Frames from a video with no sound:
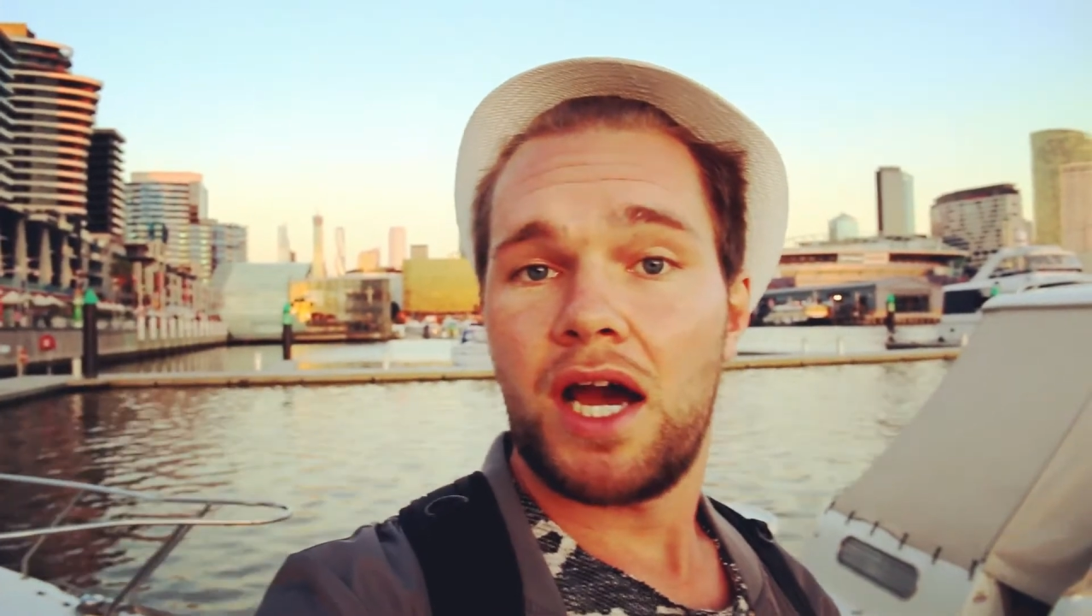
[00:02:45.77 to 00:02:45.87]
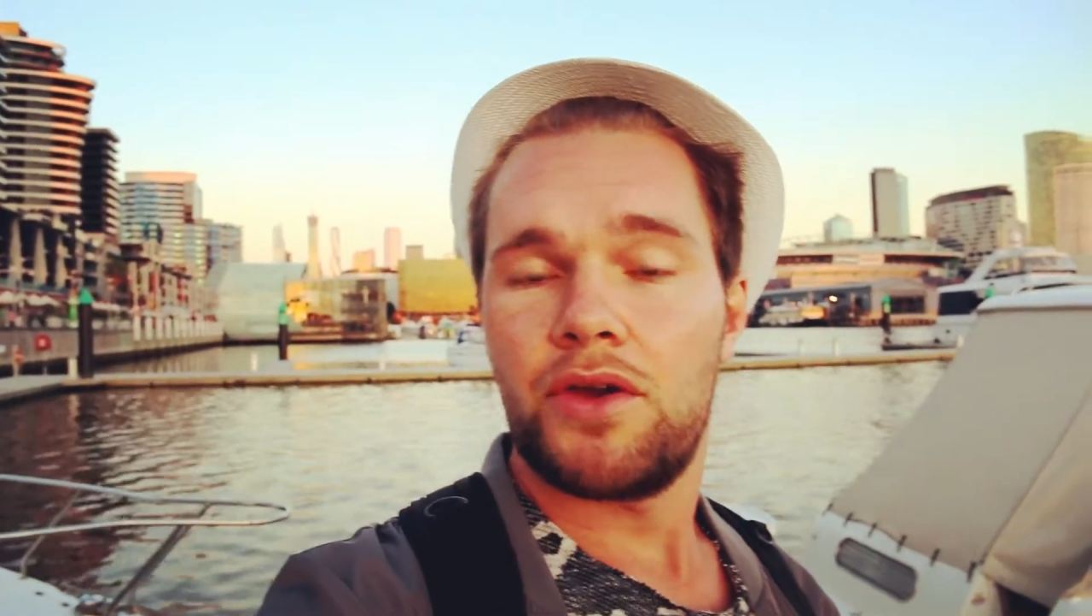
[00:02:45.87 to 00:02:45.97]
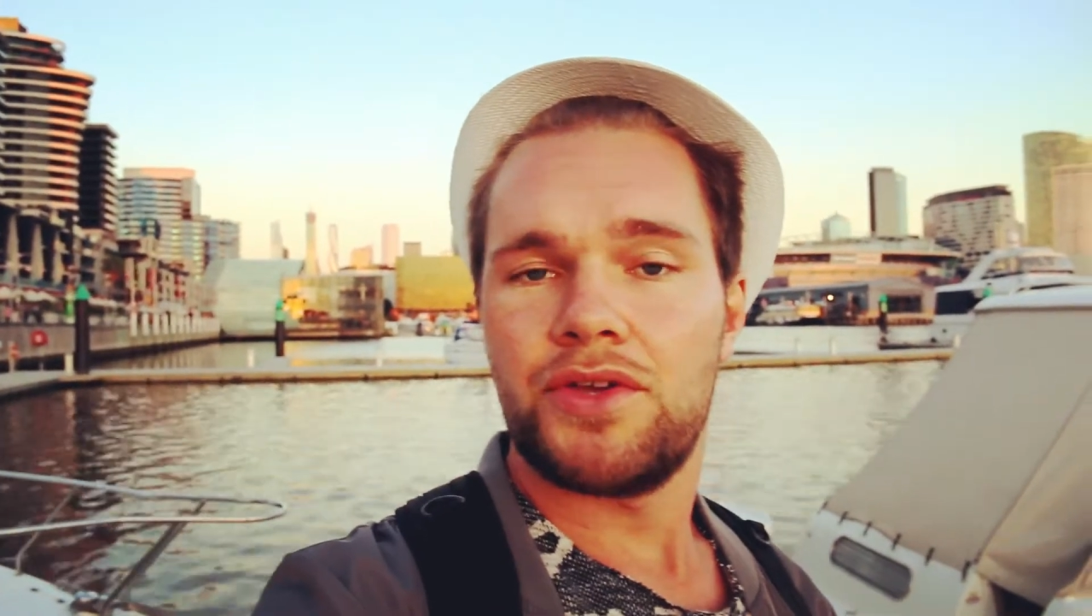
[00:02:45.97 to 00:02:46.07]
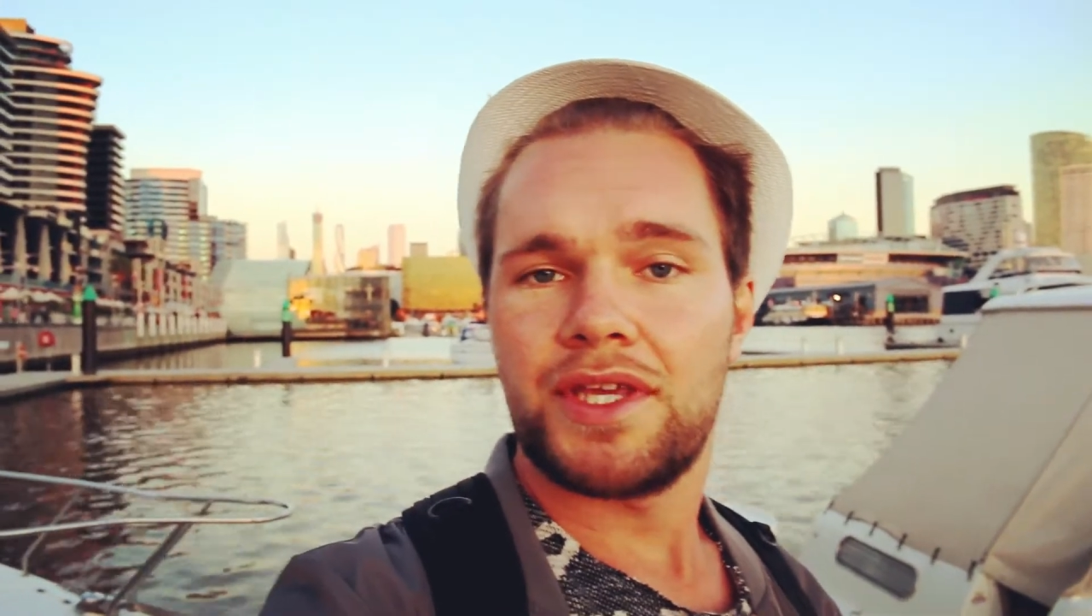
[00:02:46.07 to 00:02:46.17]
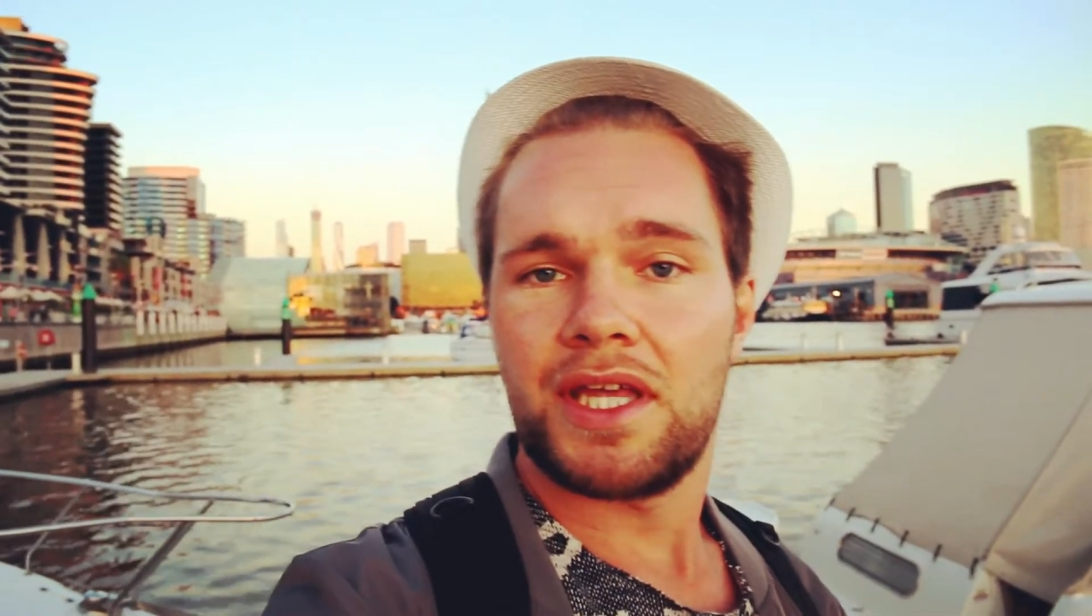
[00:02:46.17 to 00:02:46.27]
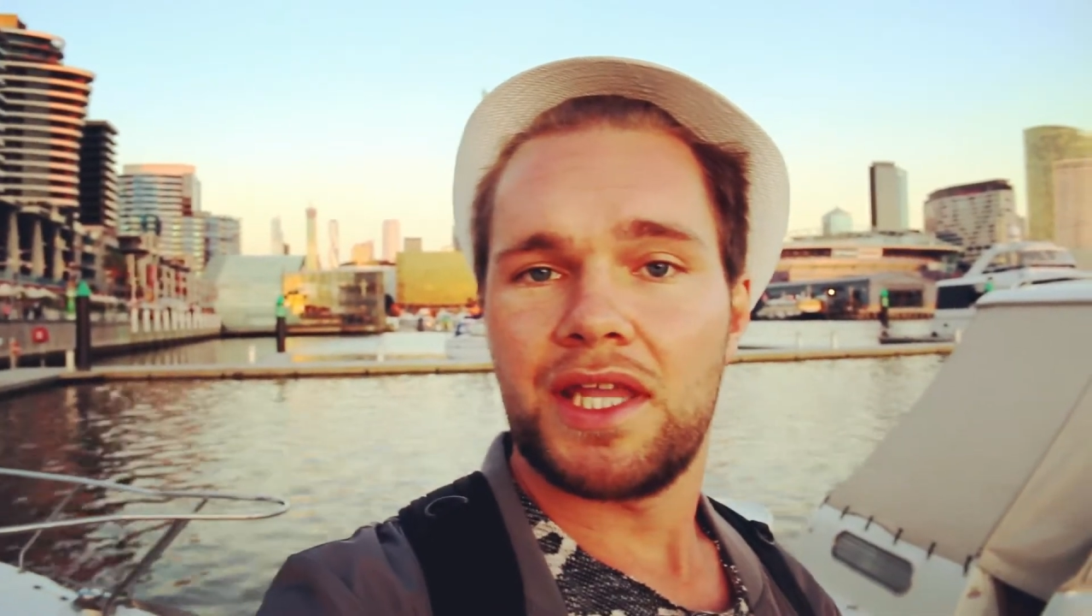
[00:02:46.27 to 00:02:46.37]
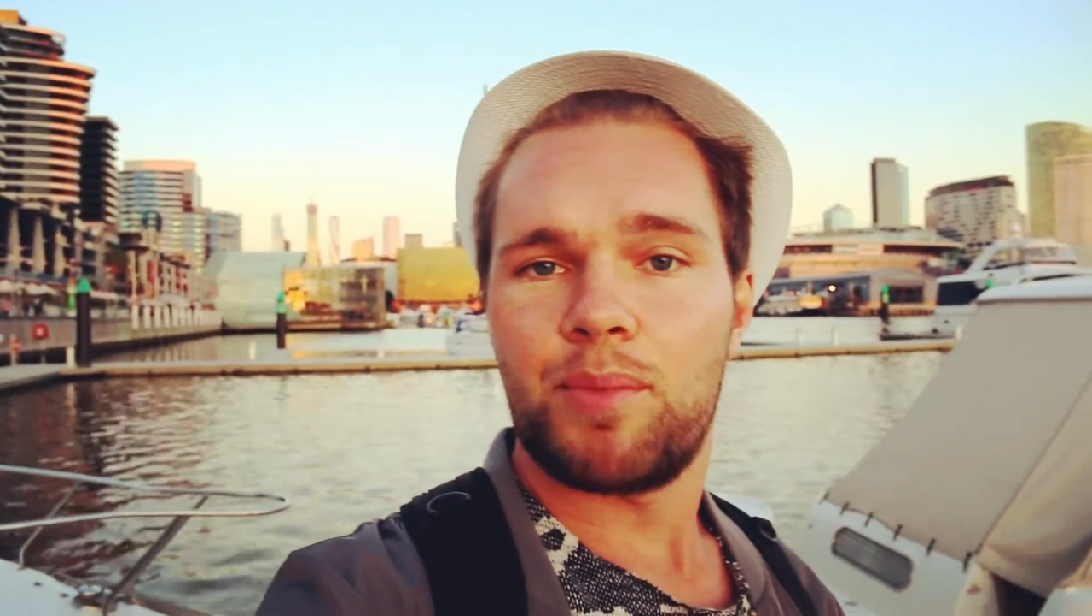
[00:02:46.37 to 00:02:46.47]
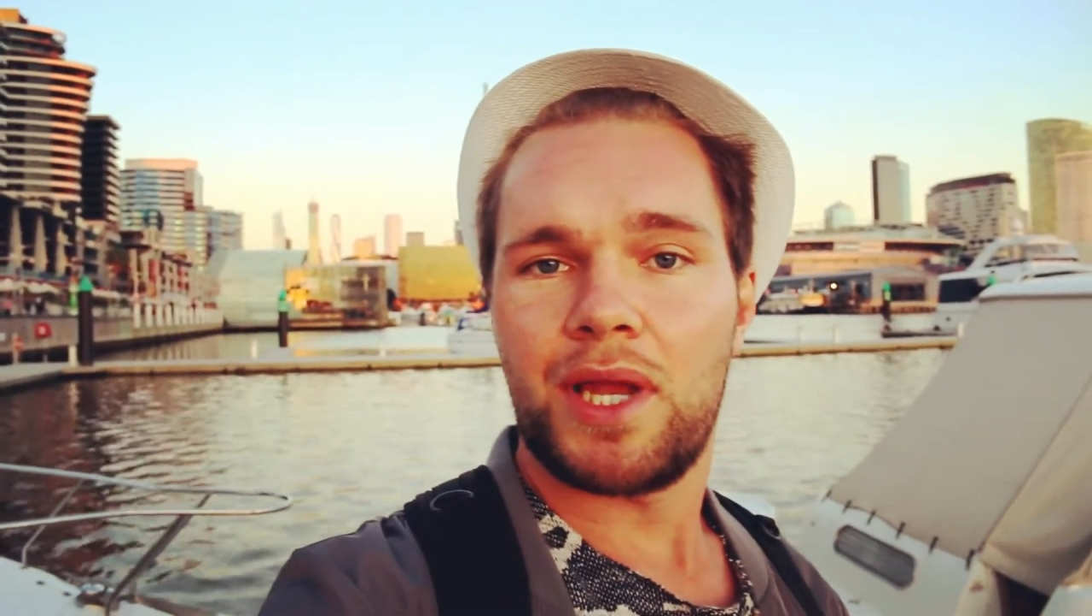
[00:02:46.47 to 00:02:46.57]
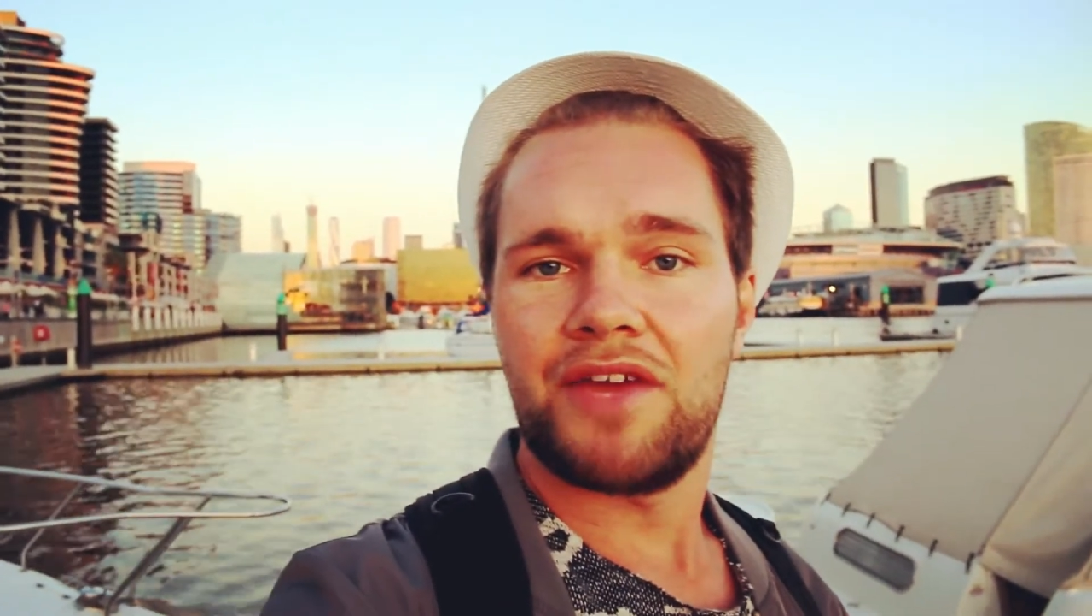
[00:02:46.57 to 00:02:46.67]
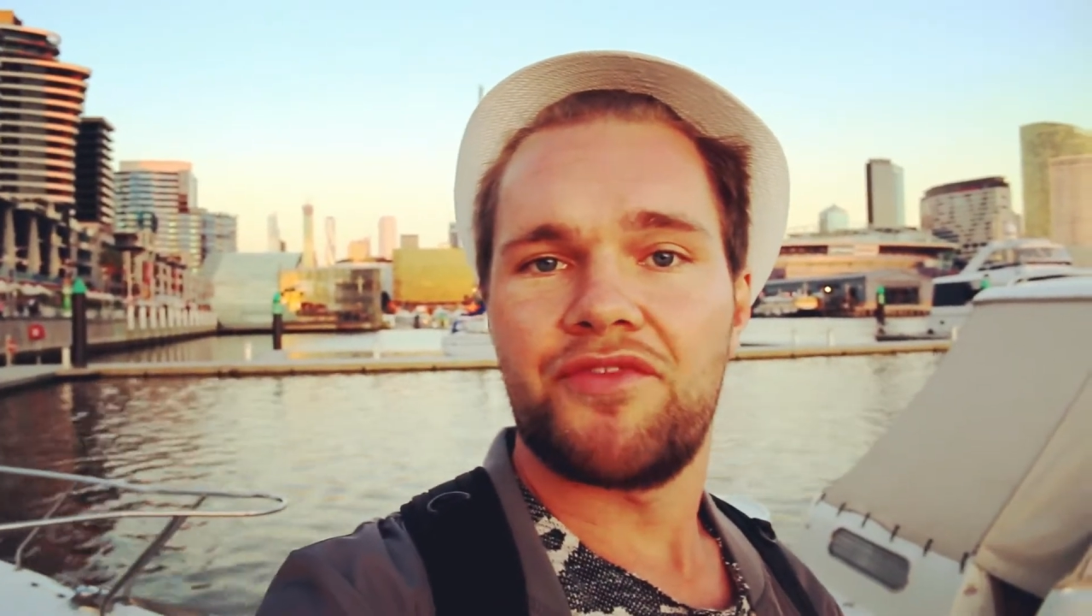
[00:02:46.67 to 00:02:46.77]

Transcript: how you can apply